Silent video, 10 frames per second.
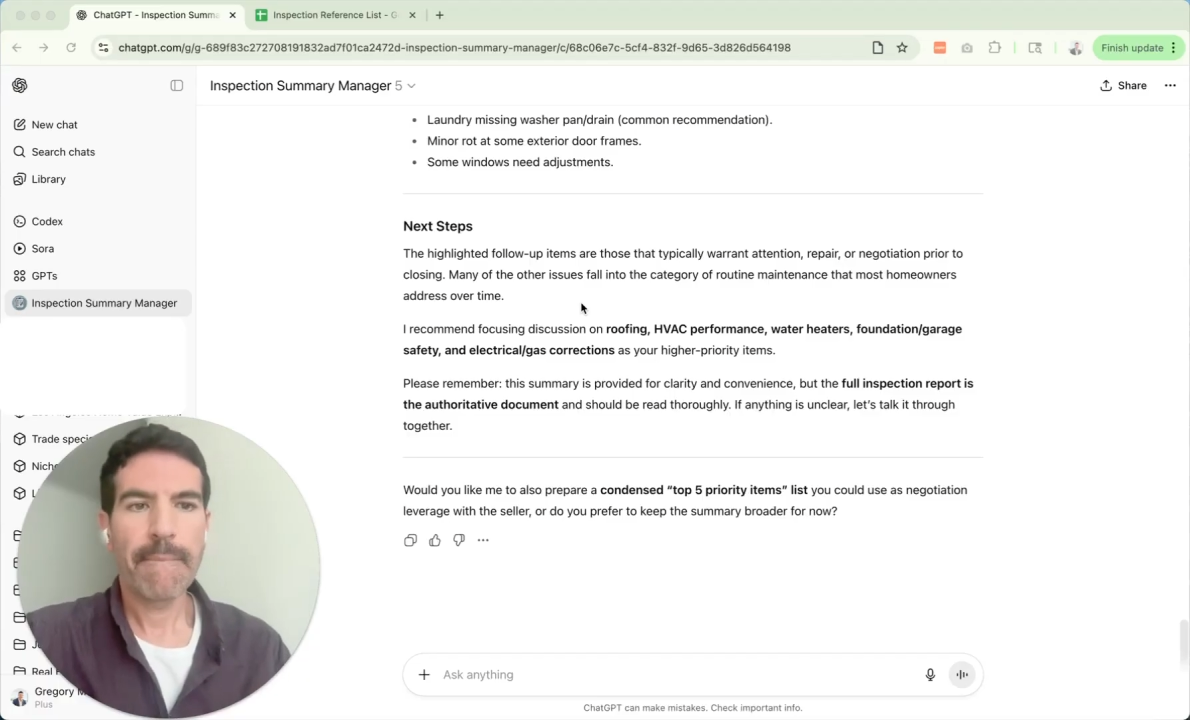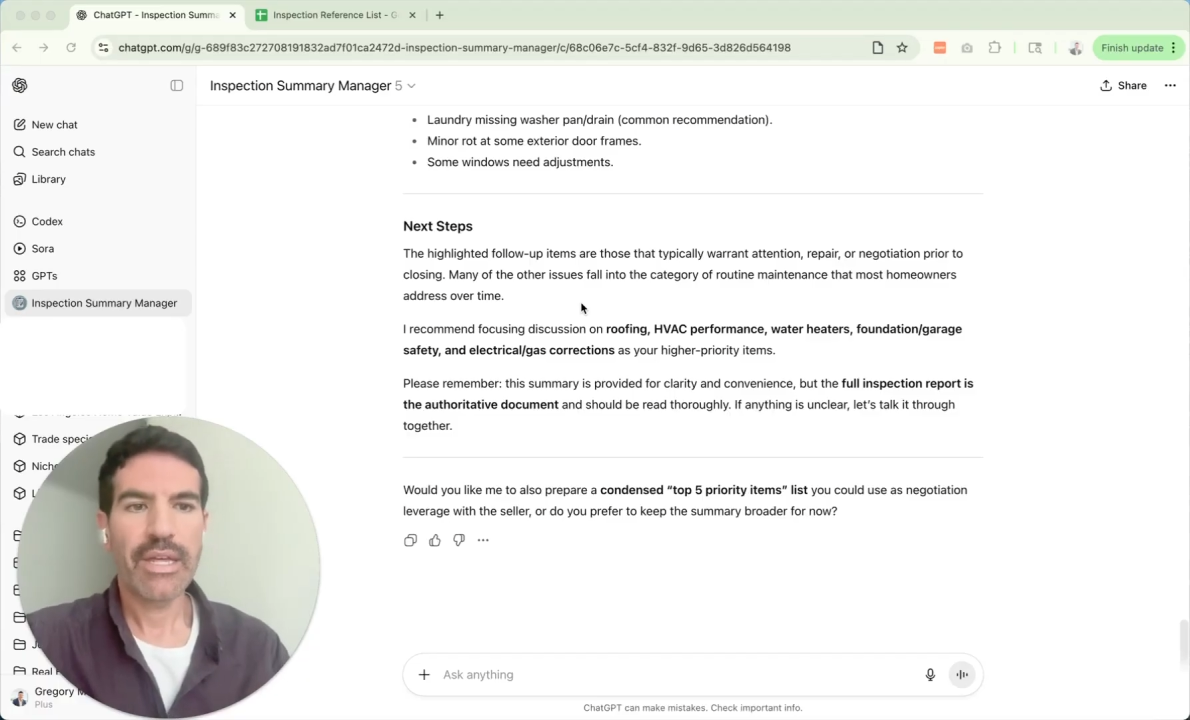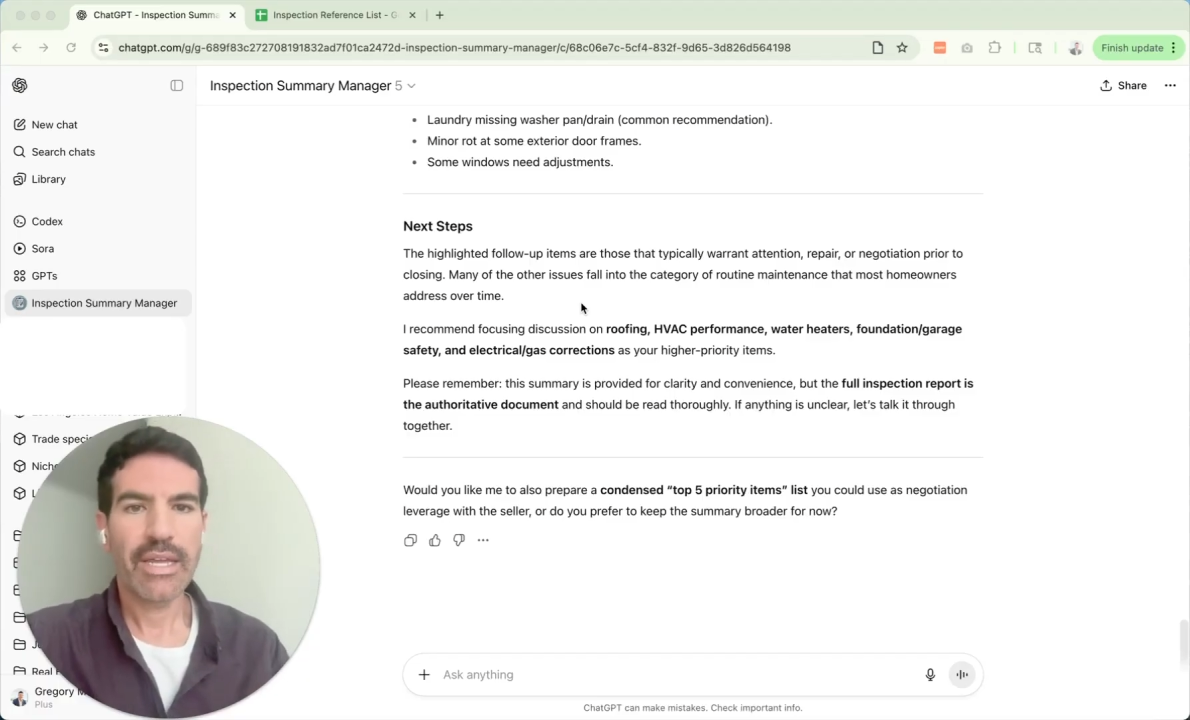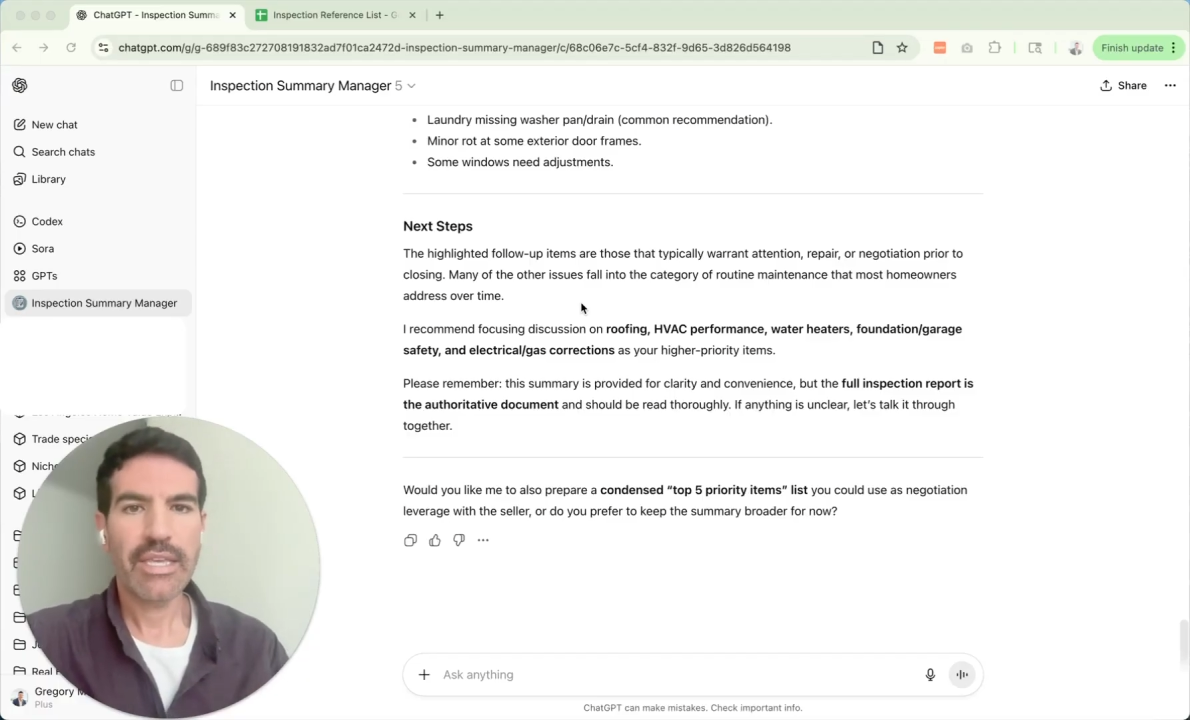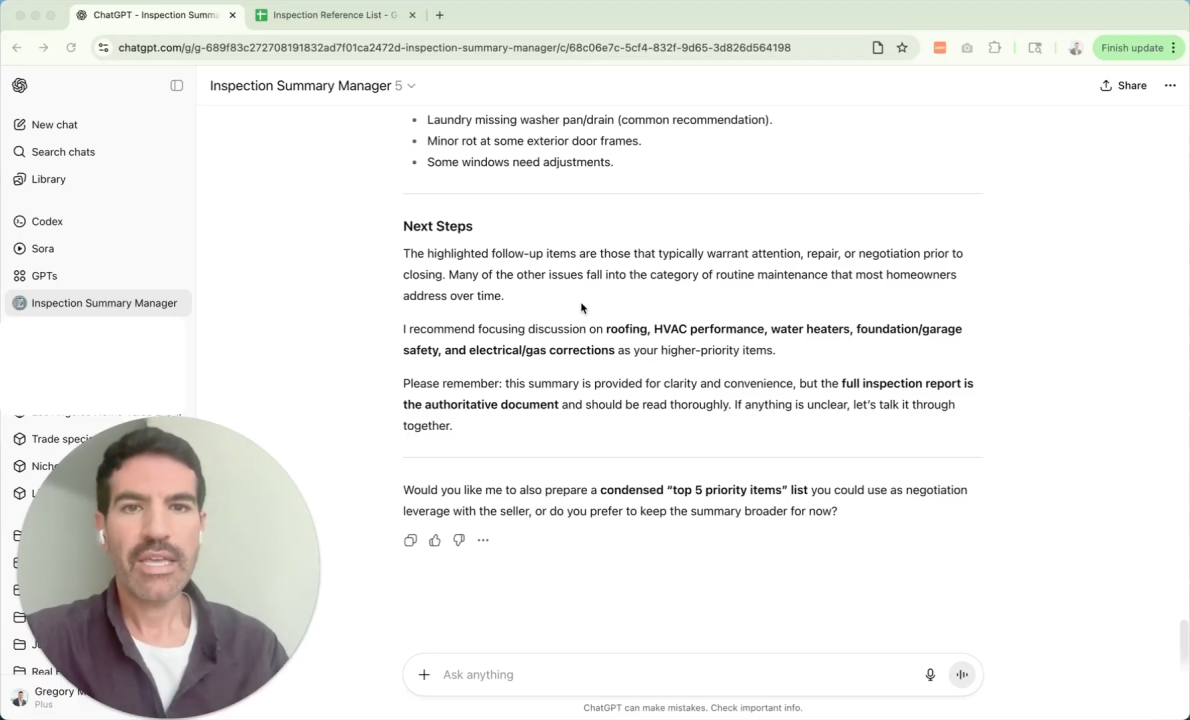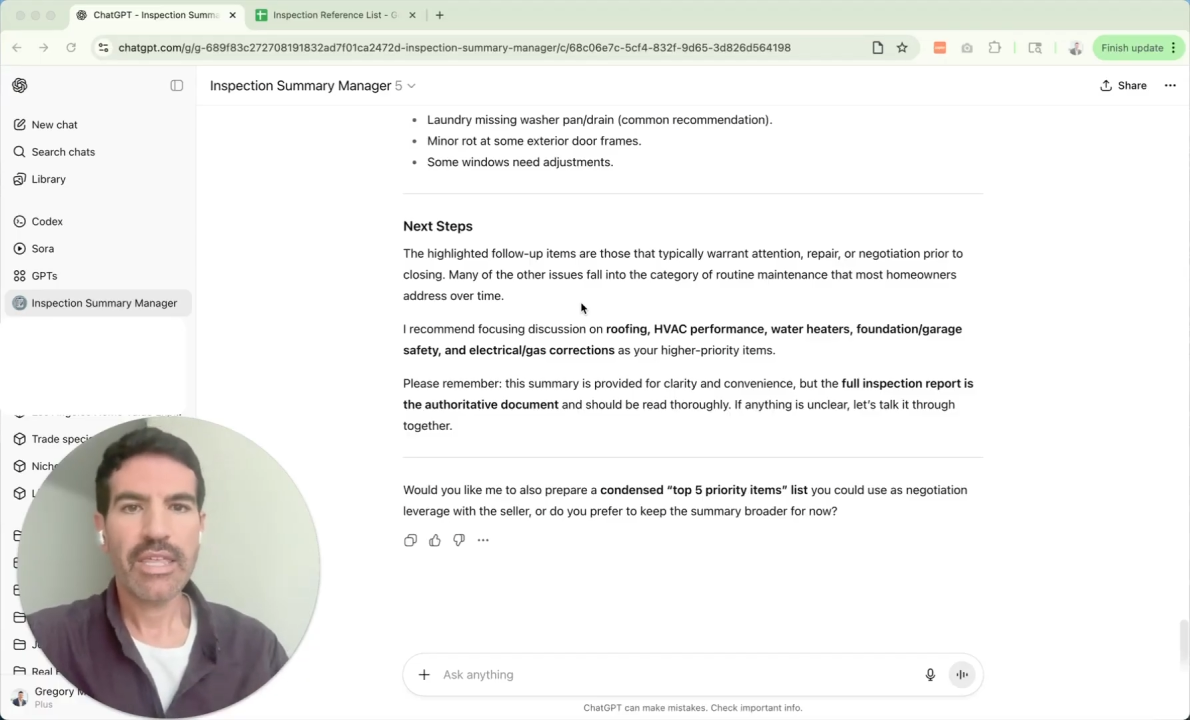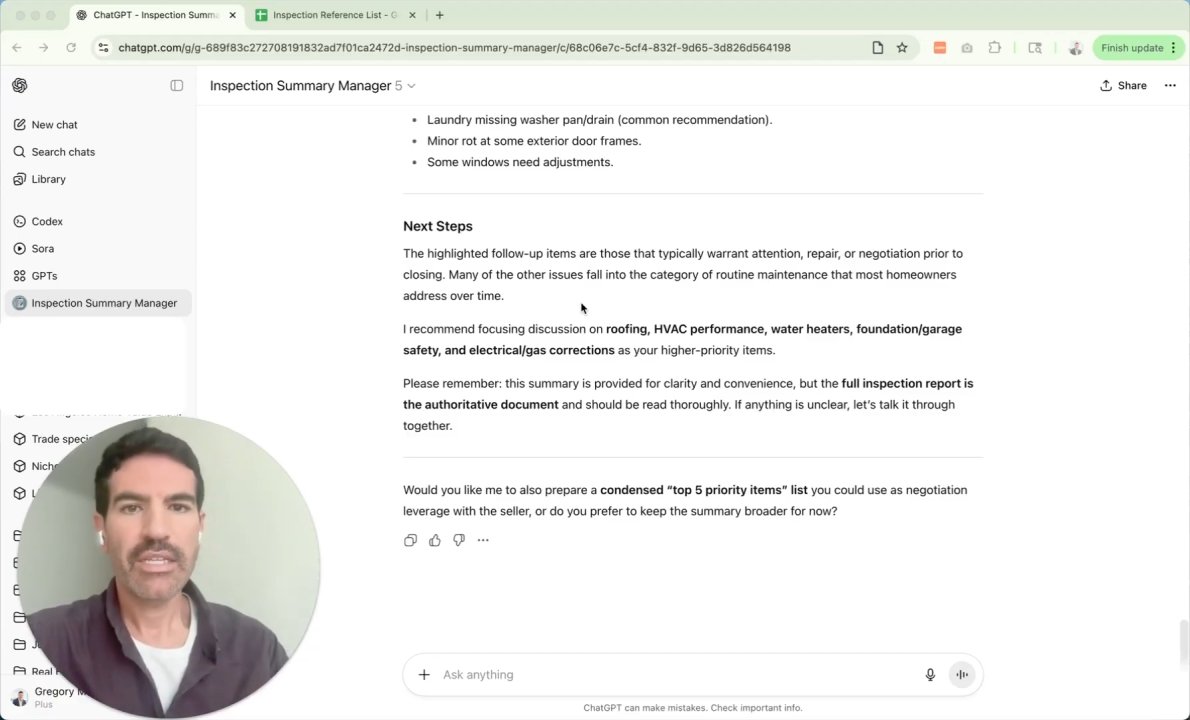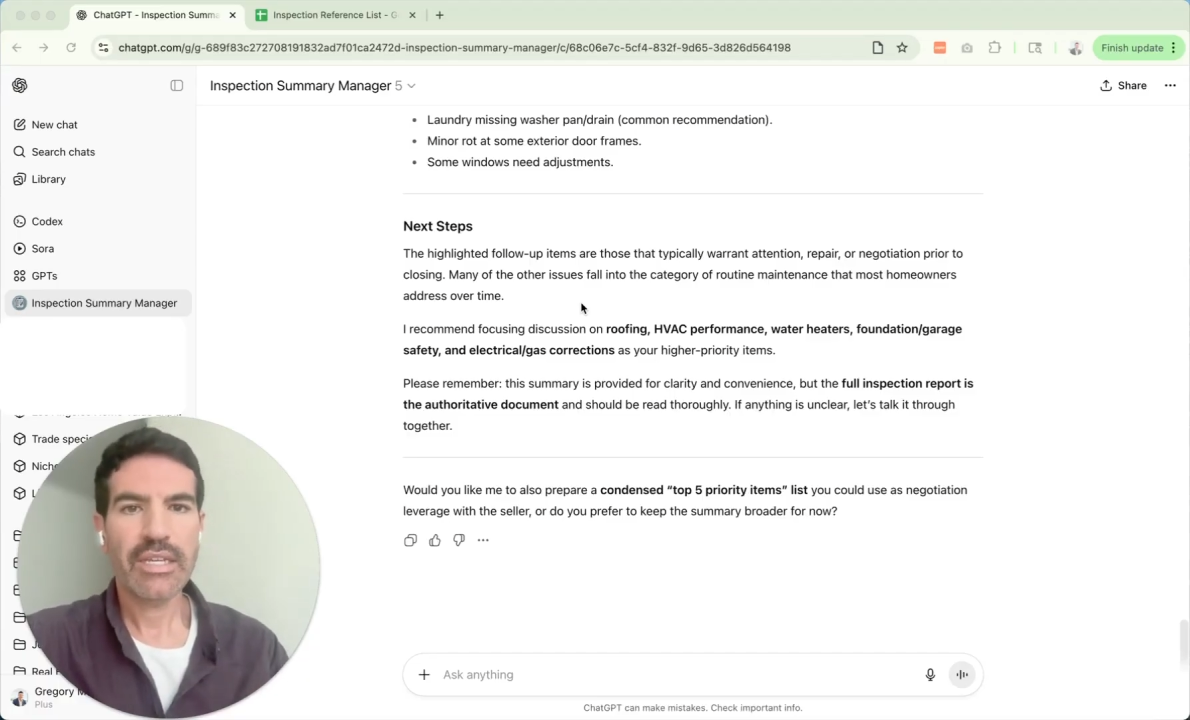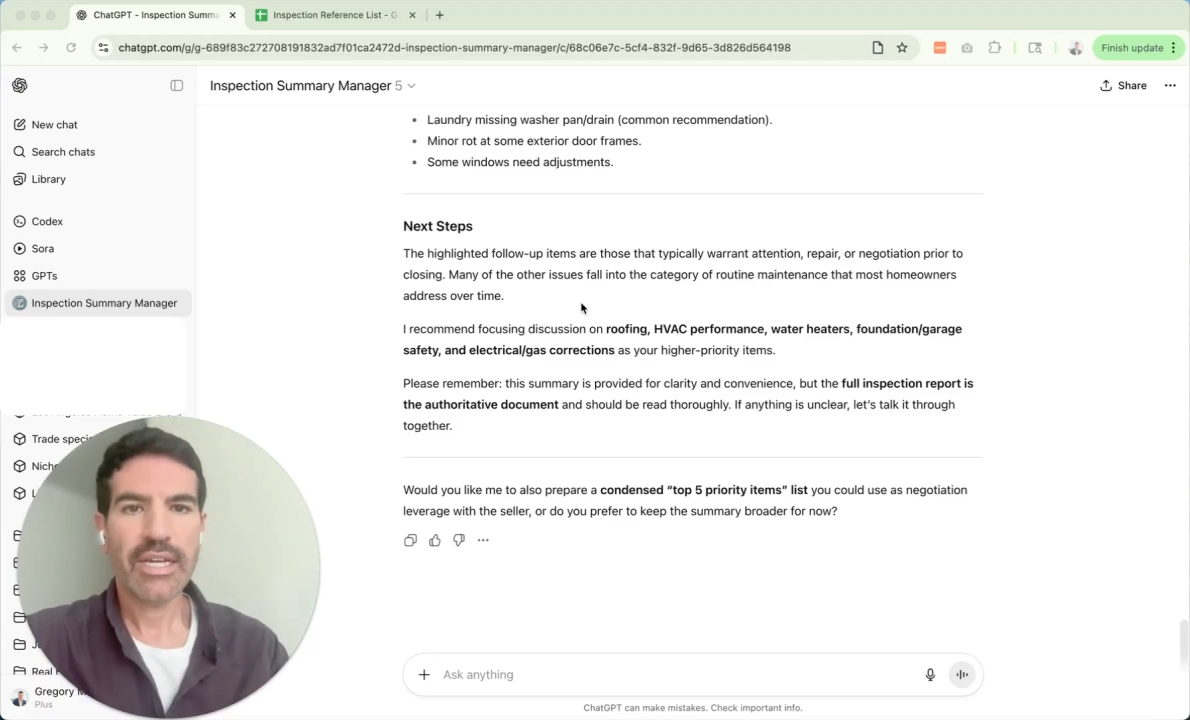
But I take this